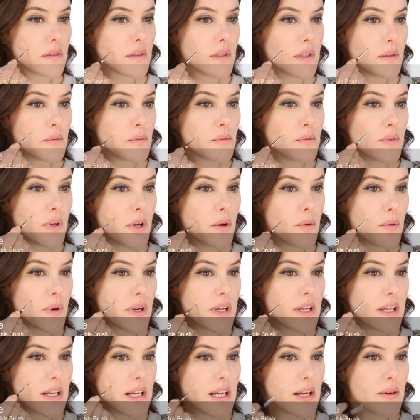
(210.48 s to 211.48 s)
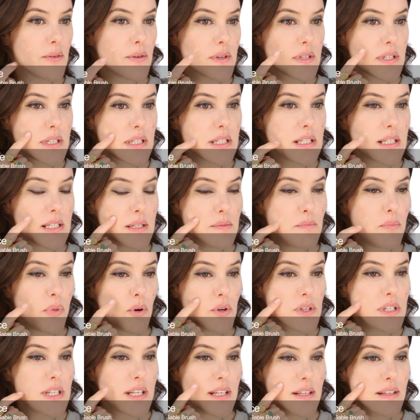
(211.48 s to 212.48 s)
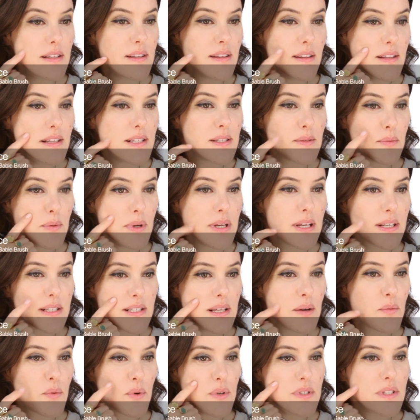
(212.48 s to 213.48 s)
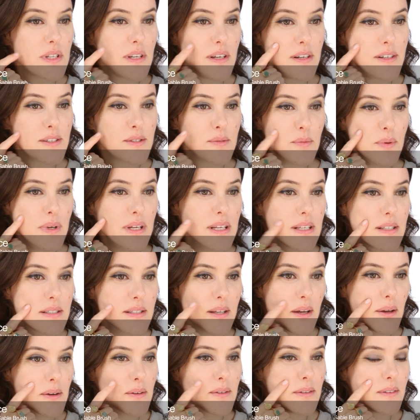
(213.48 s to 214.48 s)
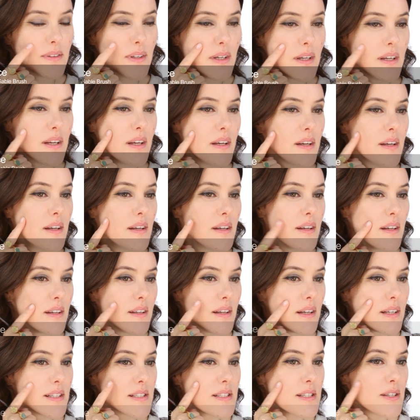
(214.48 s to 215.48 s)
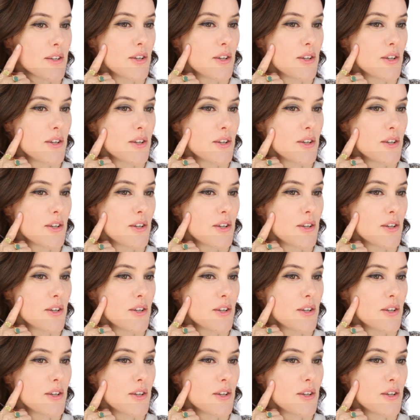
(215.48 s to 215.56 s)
I'm nowhere near as spotty this week as I was last week, so that's